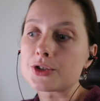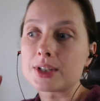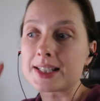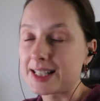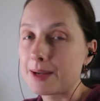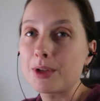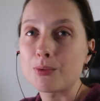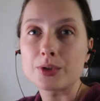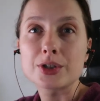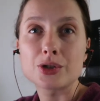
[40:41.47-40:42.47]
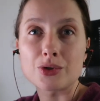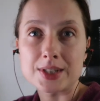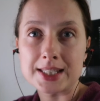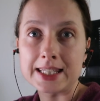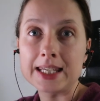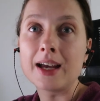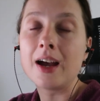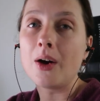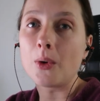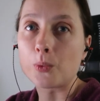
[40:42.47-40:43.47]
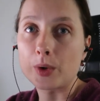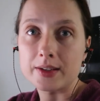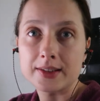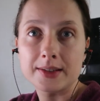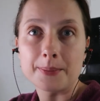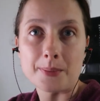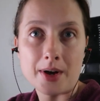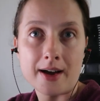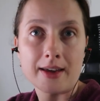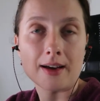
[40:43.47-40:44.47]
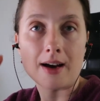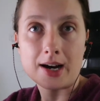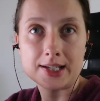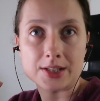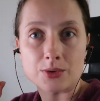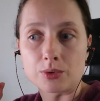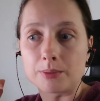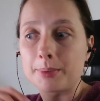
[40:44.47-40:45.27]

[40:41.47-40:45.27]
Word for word: So the same they wanted to see with my high school.